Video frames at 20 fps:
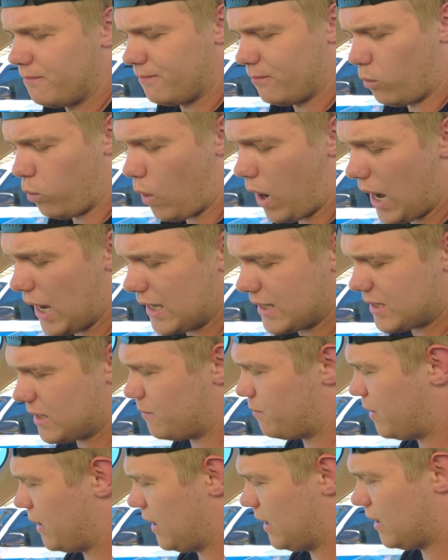why is
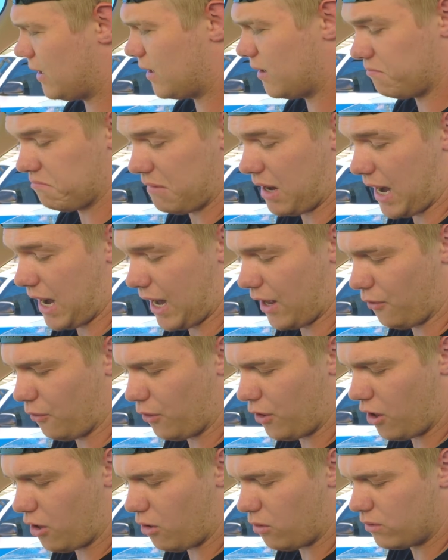it pink? I don't
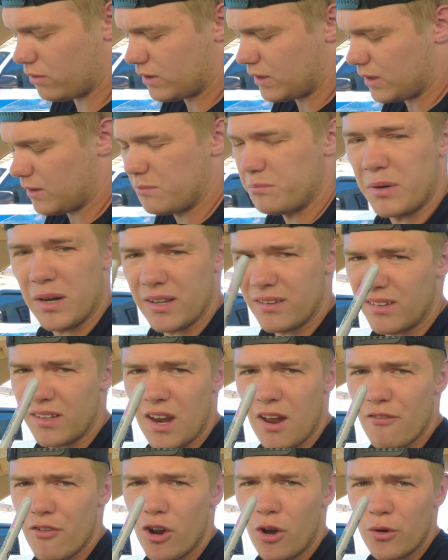know, but you
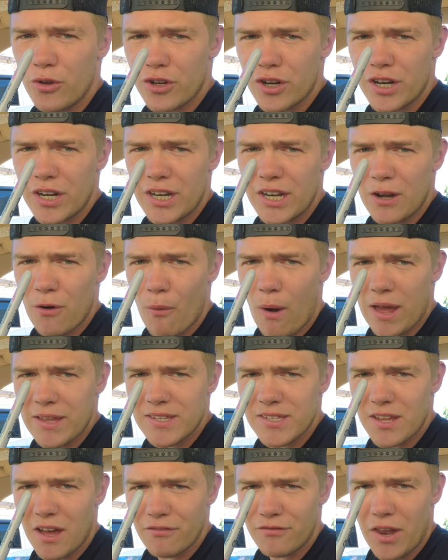never know when you're gonna need to write
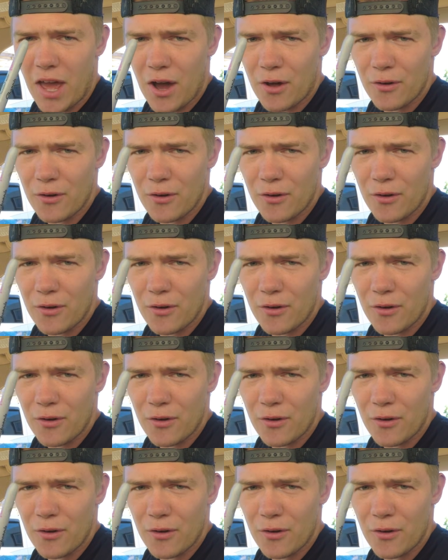stuff down.